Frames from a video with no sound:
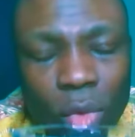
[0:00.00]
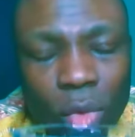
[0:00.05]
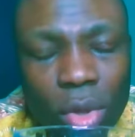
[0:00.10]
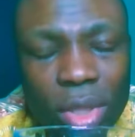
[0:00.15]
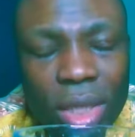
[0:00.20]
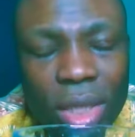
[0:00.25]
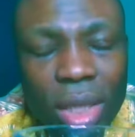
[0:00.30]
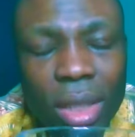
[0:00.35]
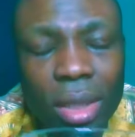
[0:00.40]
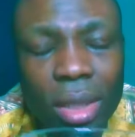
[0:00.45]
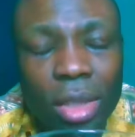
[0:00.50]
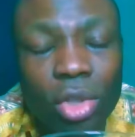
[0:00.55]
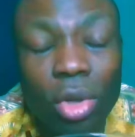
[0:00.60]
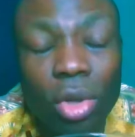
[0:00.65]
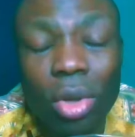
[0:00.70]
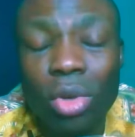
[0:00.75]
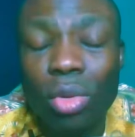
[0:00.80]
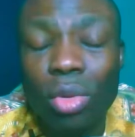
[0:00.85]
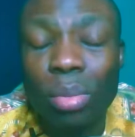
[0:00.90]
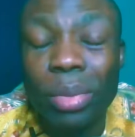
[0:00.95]
water.
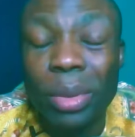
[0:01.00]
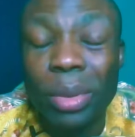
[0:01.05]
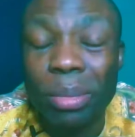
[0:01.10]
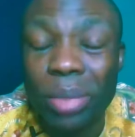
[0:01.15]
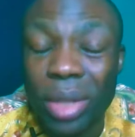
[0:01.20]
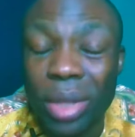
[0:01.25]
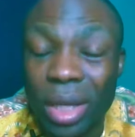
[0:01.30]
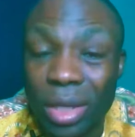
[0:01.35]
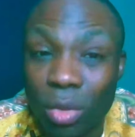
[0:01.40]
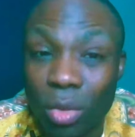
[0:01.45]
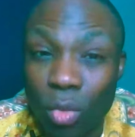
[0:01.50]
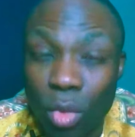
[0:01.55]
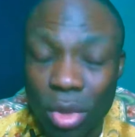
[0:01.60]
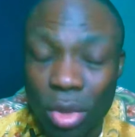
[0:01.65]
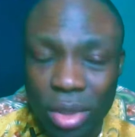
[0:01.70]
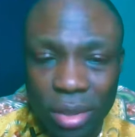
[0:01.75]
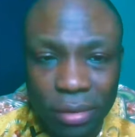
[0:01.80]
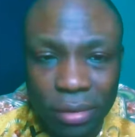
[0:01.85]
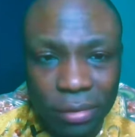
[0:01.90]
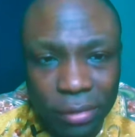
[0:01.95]
You're going to prepare the
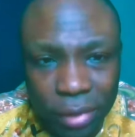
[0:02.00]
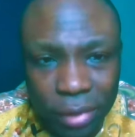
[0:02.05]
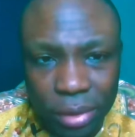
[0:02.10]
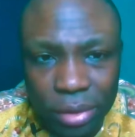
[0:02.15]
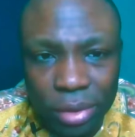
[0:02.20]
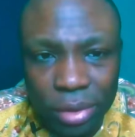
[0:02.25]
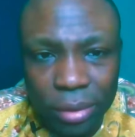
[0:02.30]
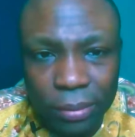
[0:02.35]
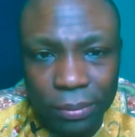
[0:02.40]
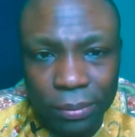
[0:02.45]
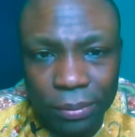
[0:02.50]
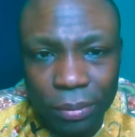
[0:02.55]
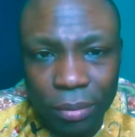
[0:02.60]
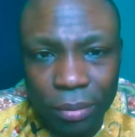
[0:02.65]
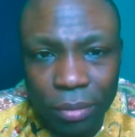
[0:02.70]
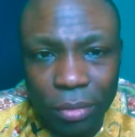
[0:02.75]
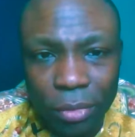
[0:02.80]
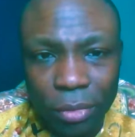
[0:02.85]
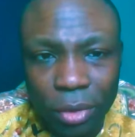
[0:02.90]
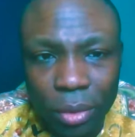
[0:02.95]
water first.
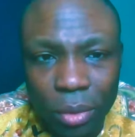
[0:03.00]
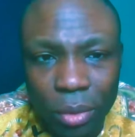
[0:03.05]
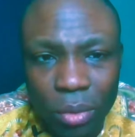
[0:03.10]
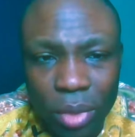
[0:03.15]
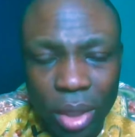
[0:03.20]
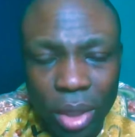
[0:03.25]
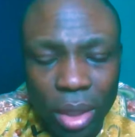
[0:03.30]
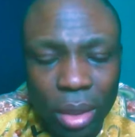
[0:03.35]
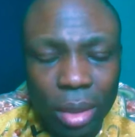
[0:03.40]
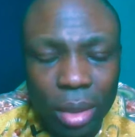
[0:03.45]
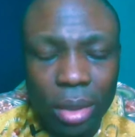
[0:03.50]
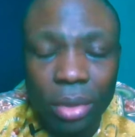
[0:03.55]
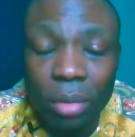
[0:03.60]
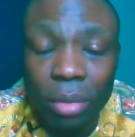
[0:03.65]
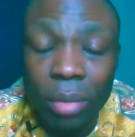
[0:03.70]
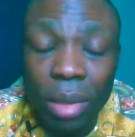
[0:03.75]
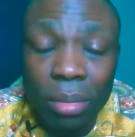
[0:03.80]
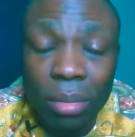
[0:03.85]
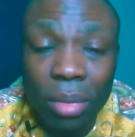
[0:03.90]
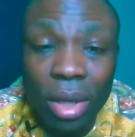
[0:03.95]
Okay?
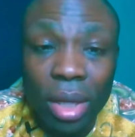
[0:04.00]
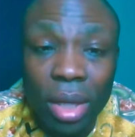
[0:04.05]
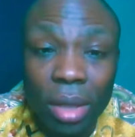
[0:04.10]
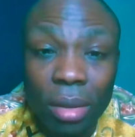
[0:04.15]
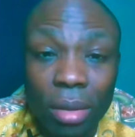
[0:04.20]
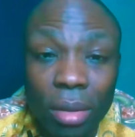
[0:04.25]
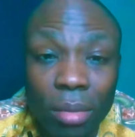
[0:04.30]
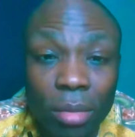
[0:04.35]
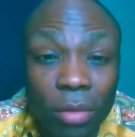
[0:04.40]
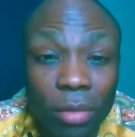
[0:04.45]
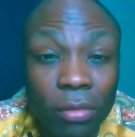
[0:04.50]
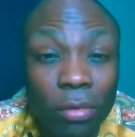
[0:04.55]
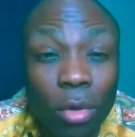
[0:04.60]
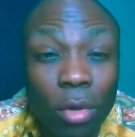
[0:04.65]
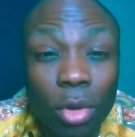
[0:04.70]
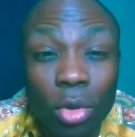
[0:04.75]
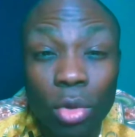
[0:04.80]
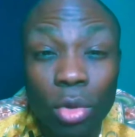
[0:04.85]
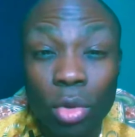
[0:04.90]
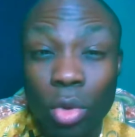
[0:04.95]
Remember,
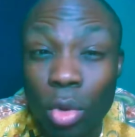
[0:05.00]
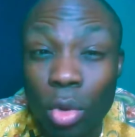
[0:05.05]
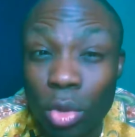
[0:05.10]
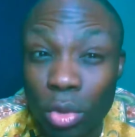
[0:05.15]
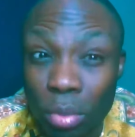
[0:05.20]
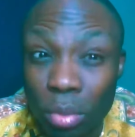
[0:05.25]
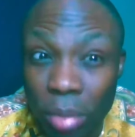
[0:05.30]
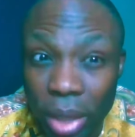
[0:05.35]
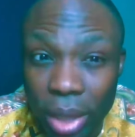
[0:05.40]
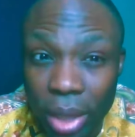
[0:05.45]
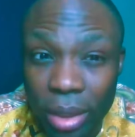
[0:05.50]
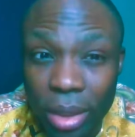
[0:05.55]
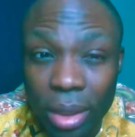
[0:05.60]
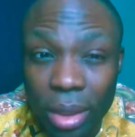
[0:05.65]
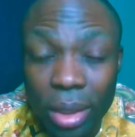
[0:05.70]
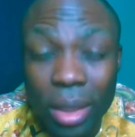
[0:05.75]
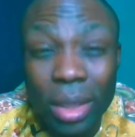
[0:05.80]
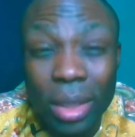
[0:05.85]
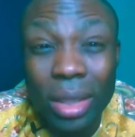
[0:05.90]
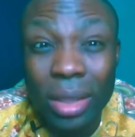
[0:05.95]
before you go to bed,
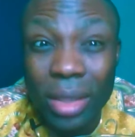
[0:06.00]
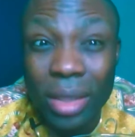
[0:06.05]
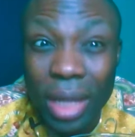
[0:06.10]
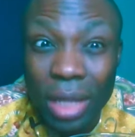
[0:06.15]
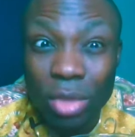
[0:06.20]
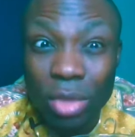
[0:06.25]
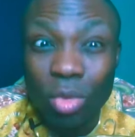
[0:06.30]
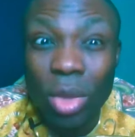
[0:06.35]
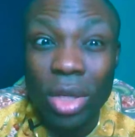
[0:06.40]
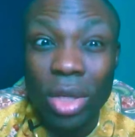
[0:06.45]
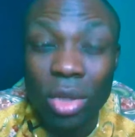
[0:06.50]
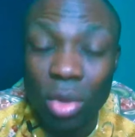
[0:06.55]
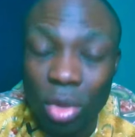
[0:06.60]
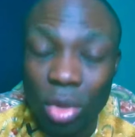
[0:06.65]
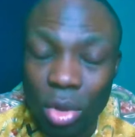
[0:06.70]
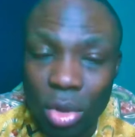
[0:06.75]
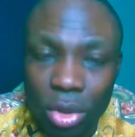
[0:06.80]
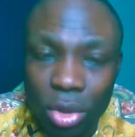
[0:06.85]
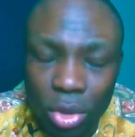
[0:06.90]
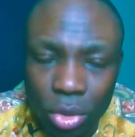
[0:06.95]
that's when you're
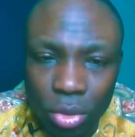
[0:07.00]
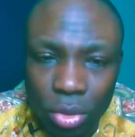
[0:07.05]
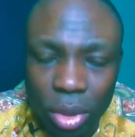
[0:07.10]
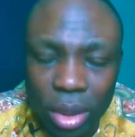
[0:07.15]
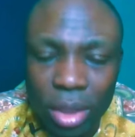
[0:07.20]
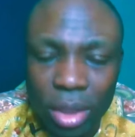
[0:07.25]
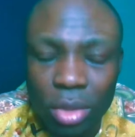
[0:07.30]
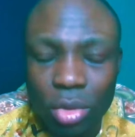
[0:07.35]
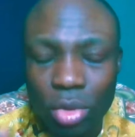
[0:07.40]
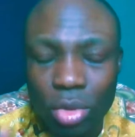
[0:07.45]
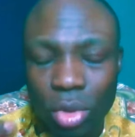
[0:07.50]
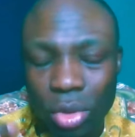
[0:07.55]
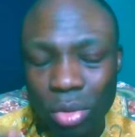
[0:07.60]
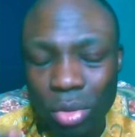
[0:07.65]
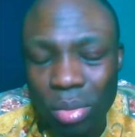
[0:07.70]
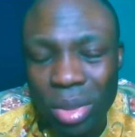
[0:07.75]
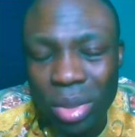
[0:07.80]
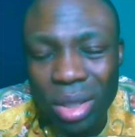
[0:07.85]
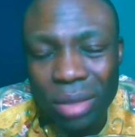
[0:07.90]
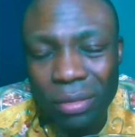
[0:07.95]
going to do it. It's going
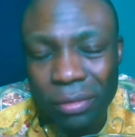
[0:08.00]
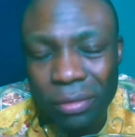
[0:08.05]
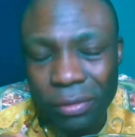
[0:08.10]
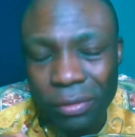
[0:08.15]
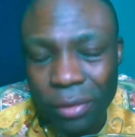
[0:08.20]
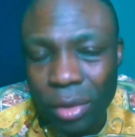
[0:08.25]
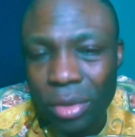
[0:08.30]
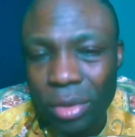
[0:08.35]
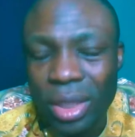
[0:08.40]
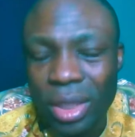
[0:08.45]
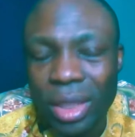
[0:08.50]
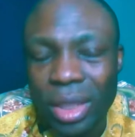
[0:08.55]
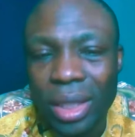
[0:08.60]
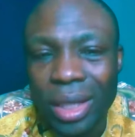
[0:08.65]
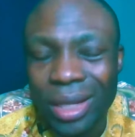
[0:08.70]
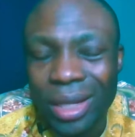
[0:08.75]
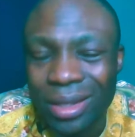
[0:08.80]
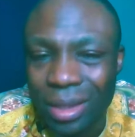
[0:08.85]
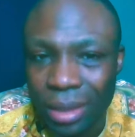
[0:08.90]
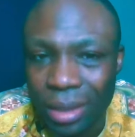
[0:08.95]
to be the first thing
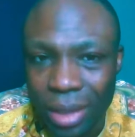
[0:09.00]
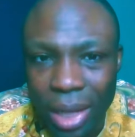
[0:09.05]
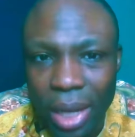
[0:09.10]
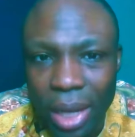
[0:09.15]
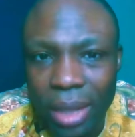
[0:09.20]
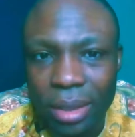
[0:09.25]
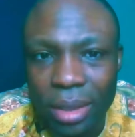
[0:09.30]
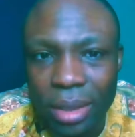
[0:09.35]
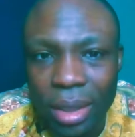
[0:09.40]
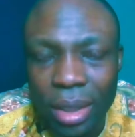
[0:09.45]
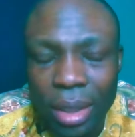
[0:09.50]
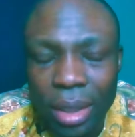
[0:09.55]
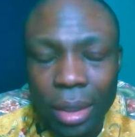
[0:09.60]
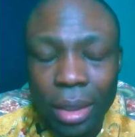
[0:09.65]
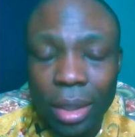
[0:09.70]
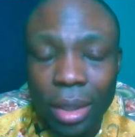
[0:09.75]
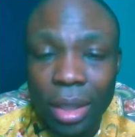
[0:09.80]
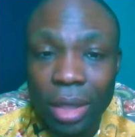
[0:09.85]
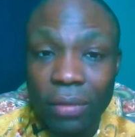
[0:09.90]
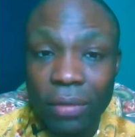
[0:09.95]
in the night.
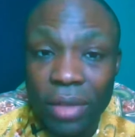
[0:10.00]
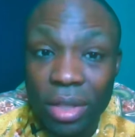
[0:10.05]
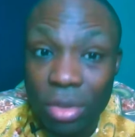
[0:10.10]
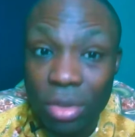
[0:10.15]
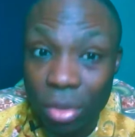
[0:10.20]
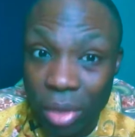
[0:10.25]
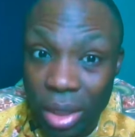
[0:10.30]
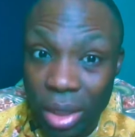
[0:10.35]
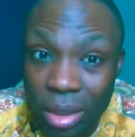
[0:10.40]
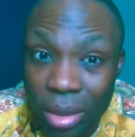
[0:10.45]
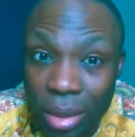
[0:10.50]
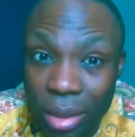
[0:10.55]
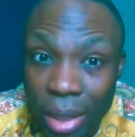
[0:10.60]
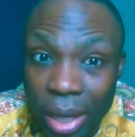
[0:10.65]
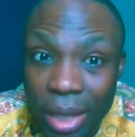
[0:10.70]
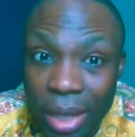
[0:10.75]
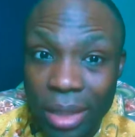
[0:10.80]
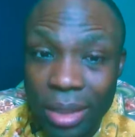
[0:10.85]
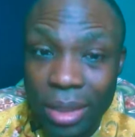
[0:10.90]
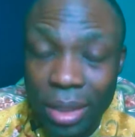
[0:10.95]
If it is already
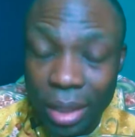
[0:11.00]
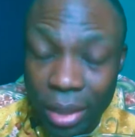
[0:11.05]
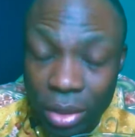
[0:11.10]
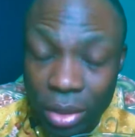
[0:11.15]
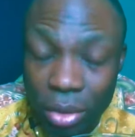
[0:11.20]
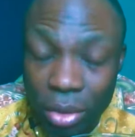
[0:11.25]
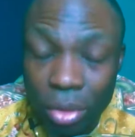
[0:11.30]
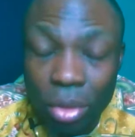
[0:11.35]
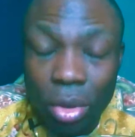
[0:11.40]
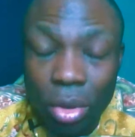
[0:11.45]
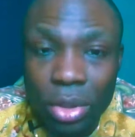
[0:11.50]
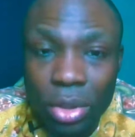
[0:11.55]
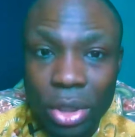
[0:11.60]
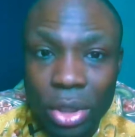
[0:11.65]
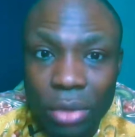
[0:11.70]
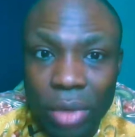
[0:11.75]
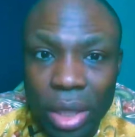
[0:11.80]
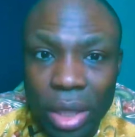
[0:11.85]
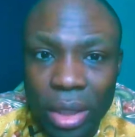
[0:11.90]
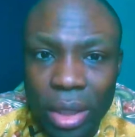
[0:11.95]
night in your
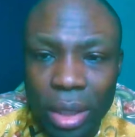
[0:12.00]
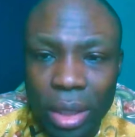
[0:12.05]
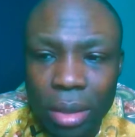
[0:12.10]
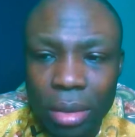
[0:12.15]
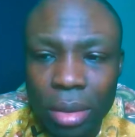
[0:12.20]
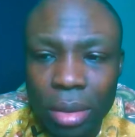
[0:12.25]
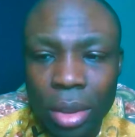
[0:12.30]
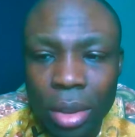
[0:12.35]
country right now,